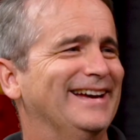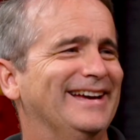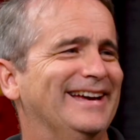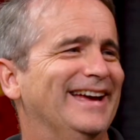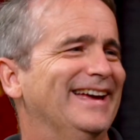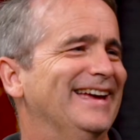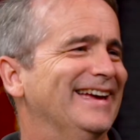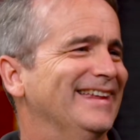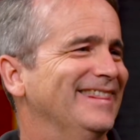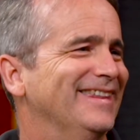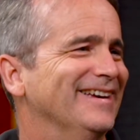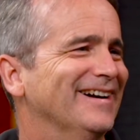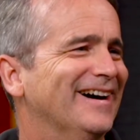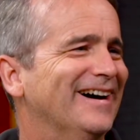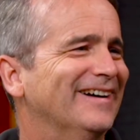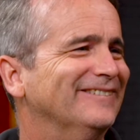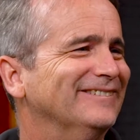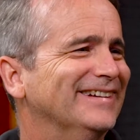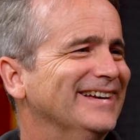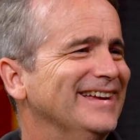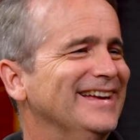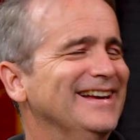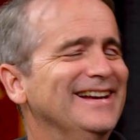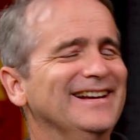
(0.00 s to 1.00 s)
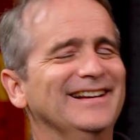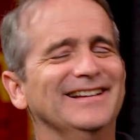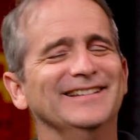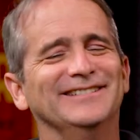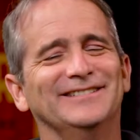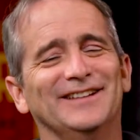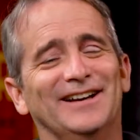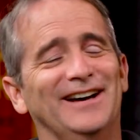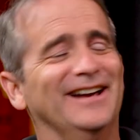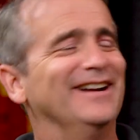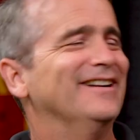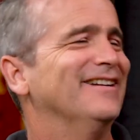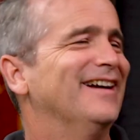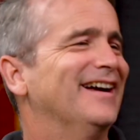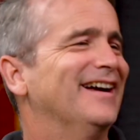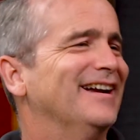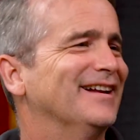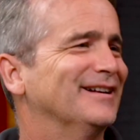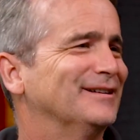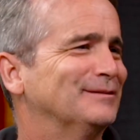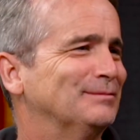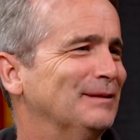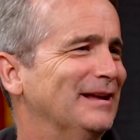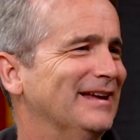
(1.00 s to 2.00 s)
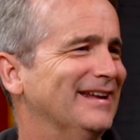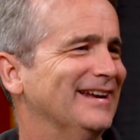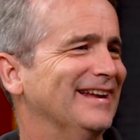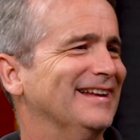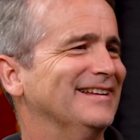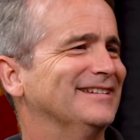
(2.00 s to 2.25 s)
in the Army. So I don't know how to explain it.